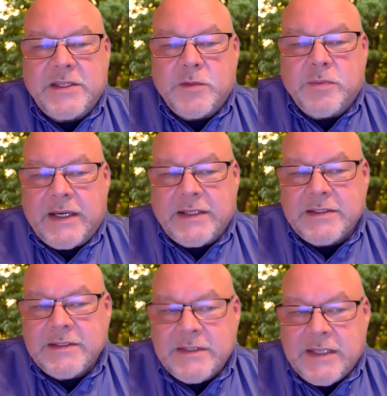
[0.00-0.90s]
your plant.
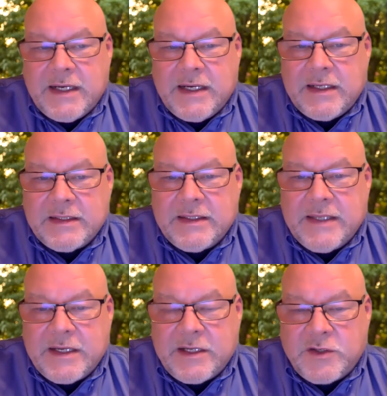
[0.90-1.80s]
Uh,
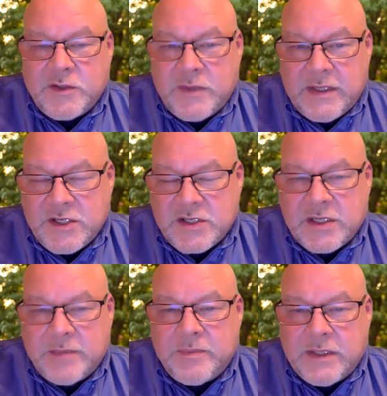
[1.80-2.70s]
get a close
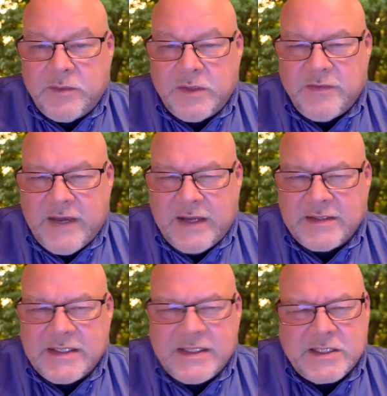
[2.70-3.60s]
relationship uh, with
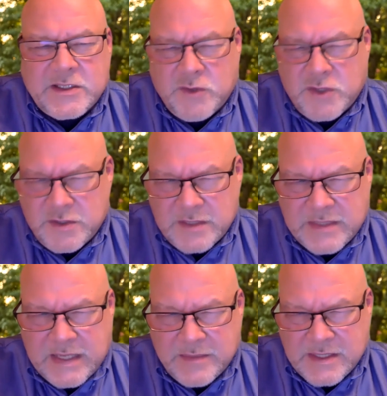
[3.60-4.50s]
faculty is crucial
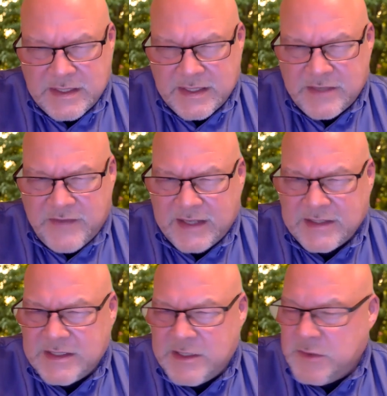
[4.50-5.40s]
sometimes. Select a
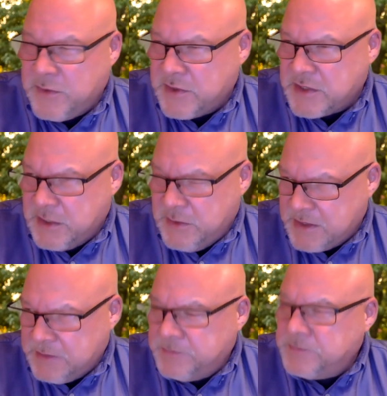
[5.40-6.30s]
faculty who know their students.